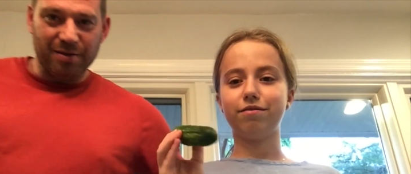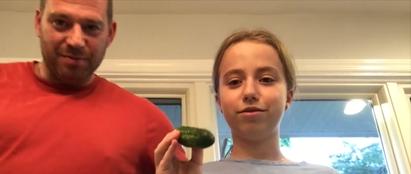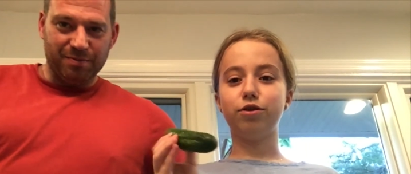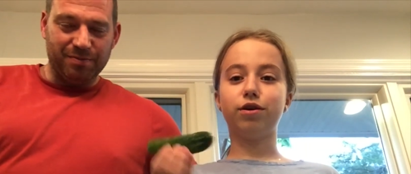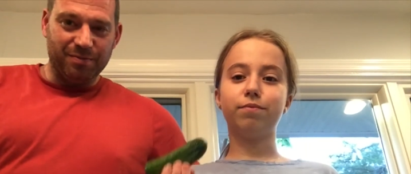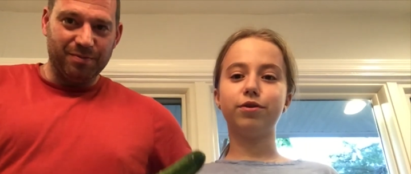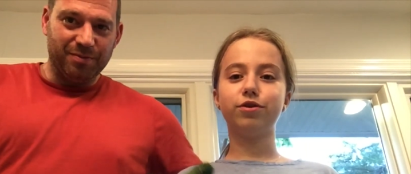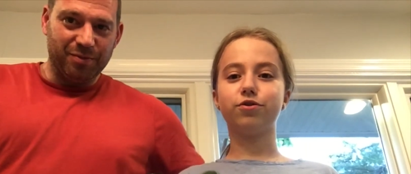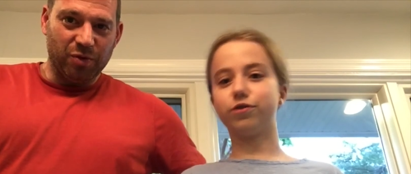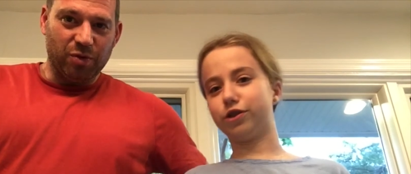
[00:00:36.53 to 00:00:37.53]
Speaker 1: cucumbers
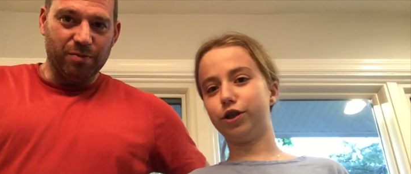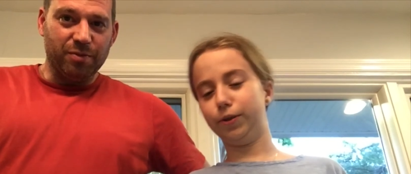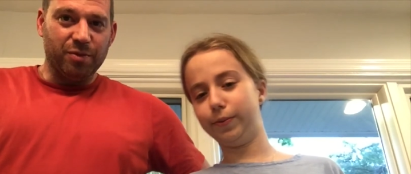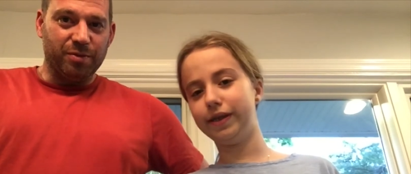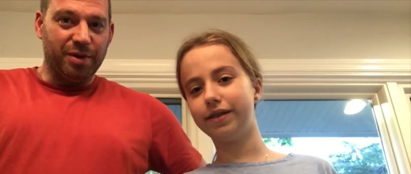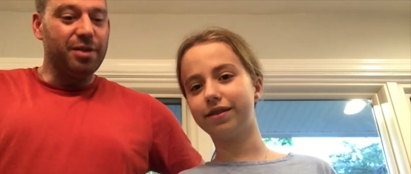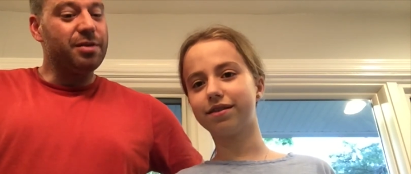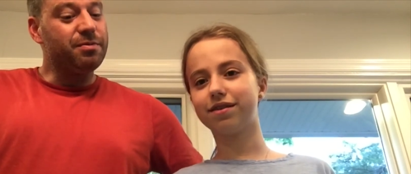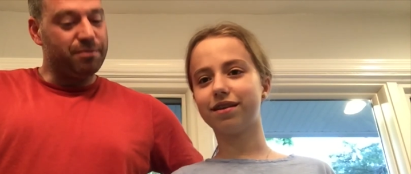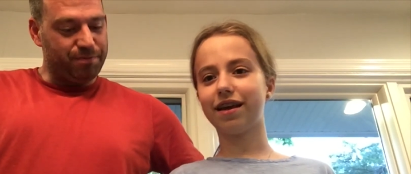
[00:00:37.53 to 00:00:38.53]
or
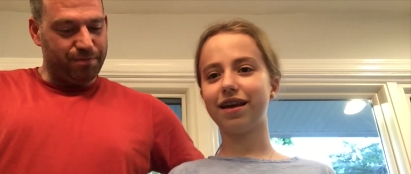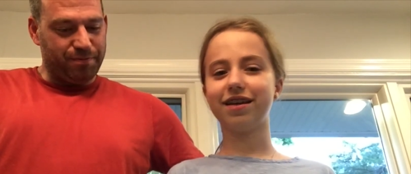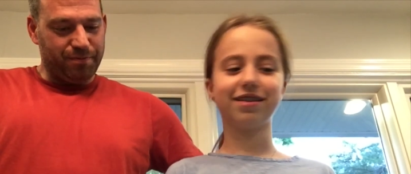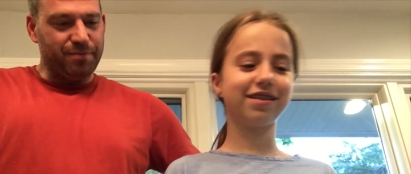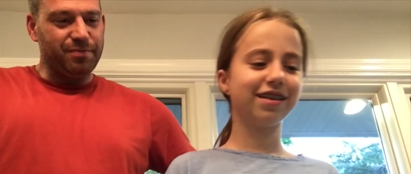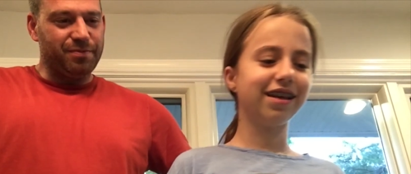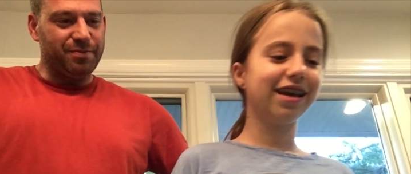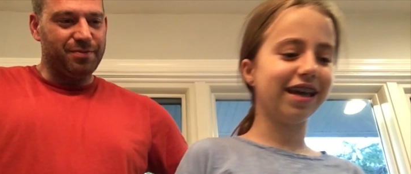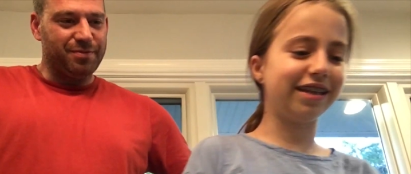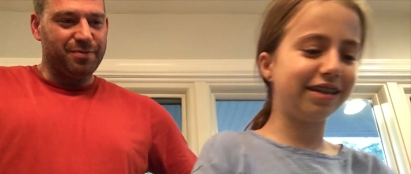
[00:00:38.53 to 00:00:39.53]
Kirby's, I guess.
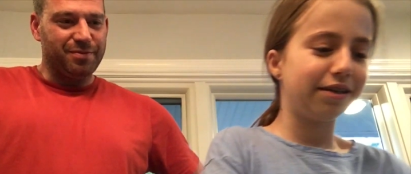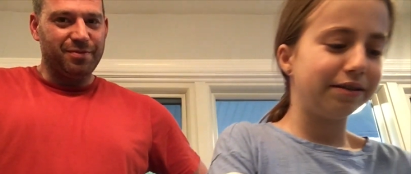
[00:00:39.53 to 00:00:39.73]
And